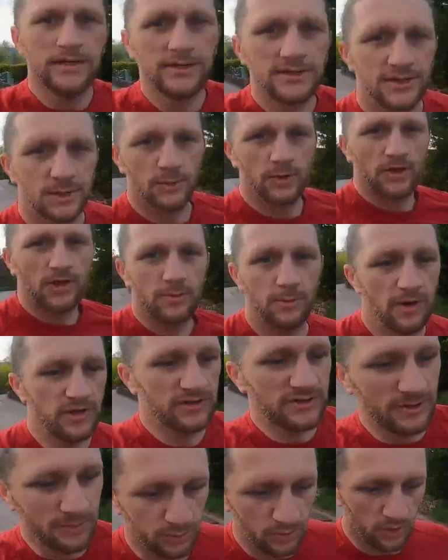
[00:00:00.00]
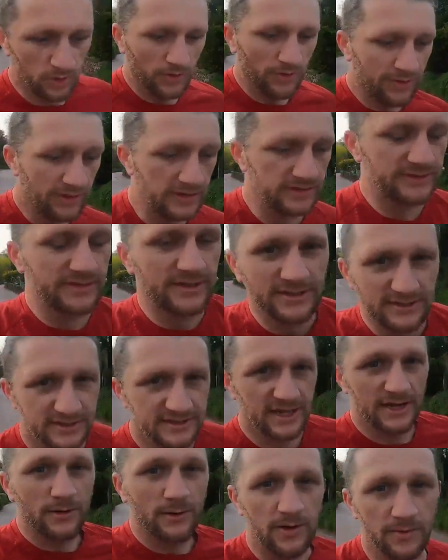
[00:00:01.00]
So one of the most important things to
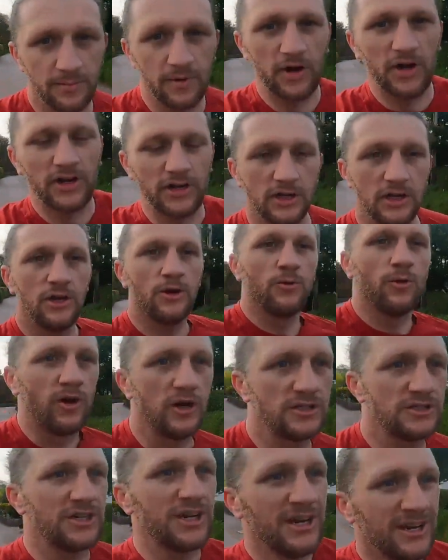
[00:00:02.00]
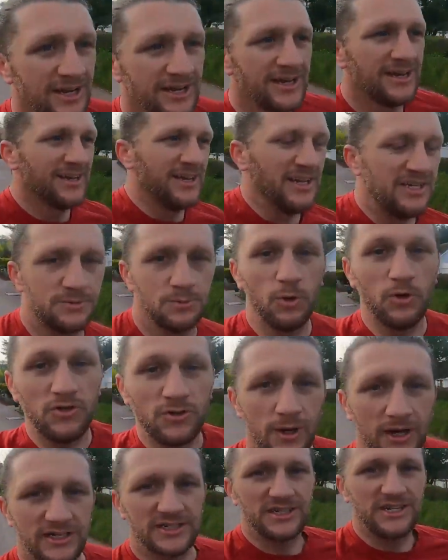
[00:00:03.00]
consider when buying a new watch is what
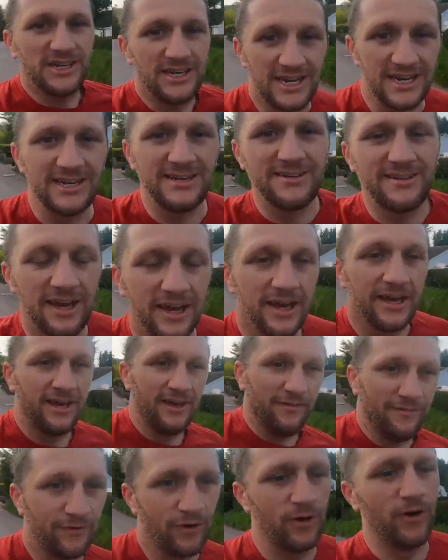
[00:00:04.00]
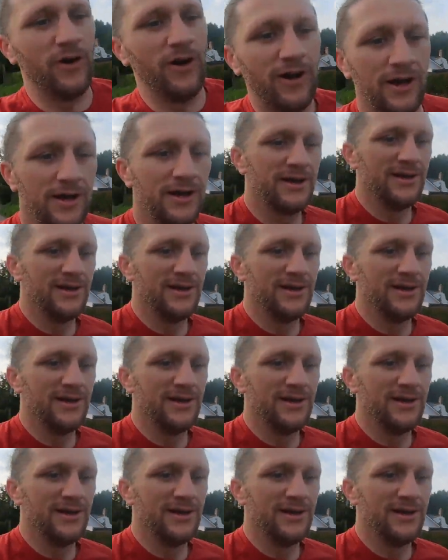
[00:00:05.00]
you actually need it for.